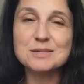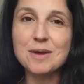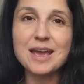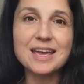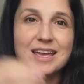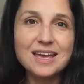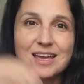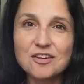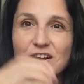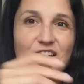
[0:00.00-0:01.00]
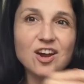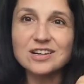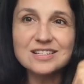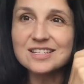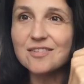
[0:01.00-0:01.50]
my credit card
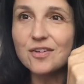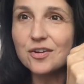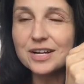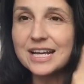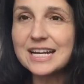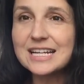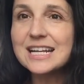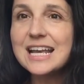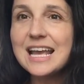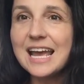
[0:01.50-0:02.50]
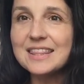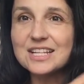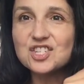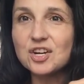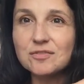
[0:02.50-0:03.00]
and stuff already in it, and that's
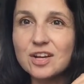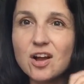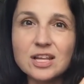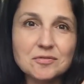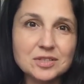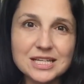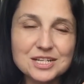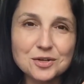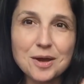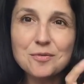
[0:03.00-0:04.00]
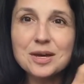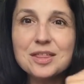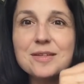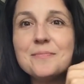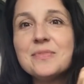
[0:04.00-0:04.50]
generally all I really need to go out
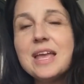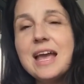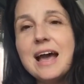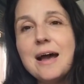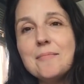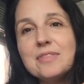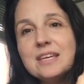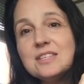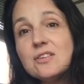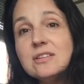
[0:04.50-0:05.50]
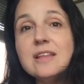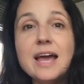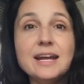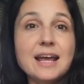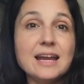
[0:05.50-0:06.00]
with. These are
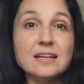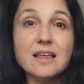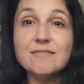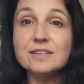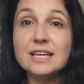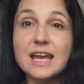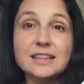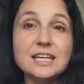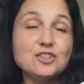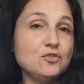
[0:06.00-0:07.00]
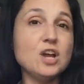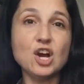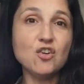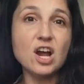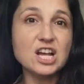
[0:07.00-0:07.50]
light and lovely and they do not
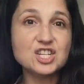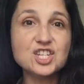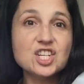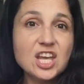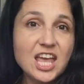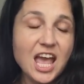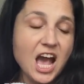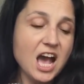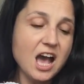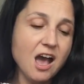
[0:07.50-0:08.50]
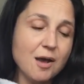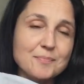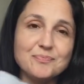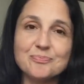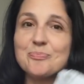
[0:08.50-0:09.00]
crush.
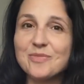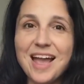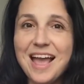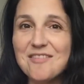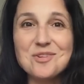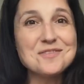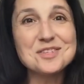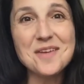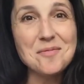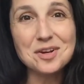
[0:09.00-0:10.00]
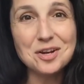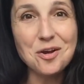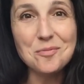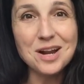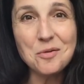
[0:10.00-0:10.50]
I have more of this fabric at
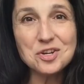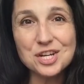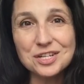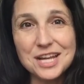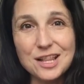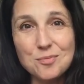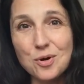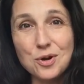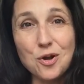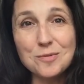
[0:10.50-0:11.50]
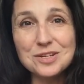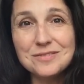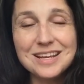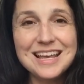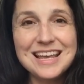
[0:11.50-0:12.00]
home and I wish I could teleport home and
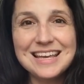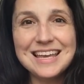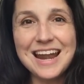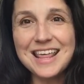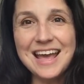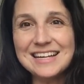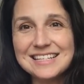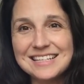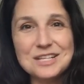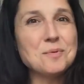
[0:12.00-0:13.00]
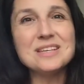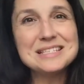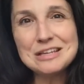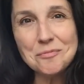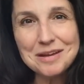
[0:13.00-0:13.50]
get that, as well as
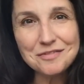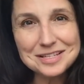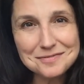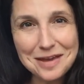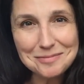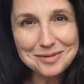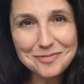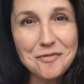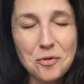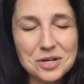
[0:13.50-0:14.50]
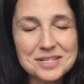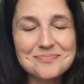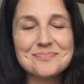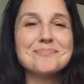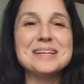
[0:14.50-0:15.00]
see all my friends and family, of course.
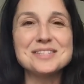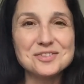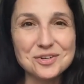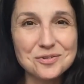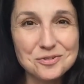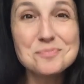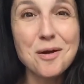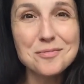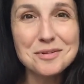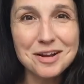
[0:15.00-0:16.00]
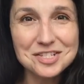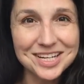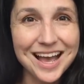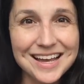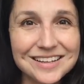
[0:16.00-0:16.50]
My sister, who's probably watching.
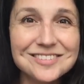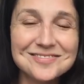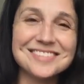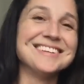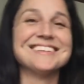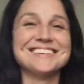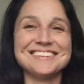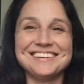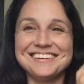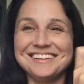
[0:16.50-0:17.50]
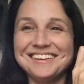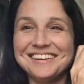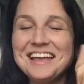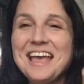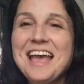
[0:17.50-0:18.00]
Hi, Hel.
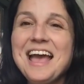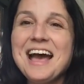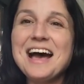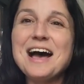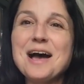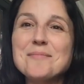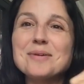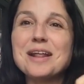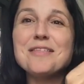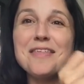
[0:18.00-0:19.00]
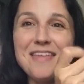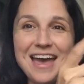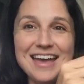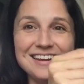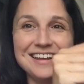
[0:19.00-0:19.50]
but other than
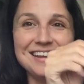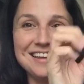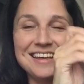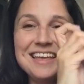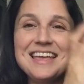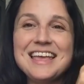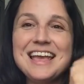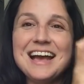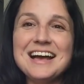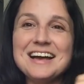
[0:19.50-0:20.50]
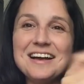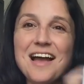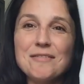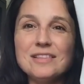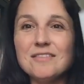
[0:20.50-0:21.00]
that,
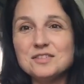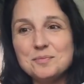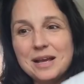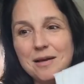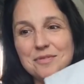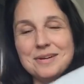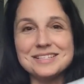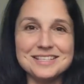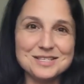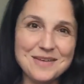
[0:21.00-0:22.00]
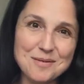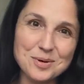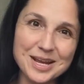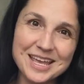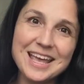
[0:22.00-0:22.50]
I would love to pick up the rest of this
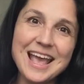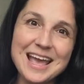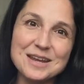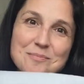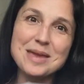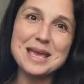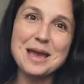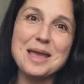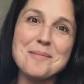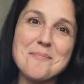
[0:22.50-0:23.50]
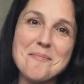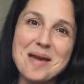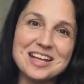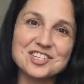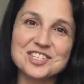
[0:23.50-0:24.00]
fabric and make a
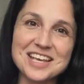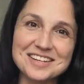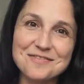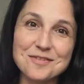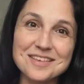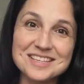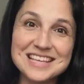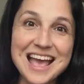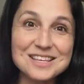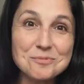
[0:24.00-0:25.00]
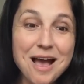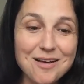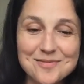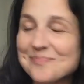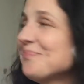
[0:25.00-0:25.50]
match set for this as well.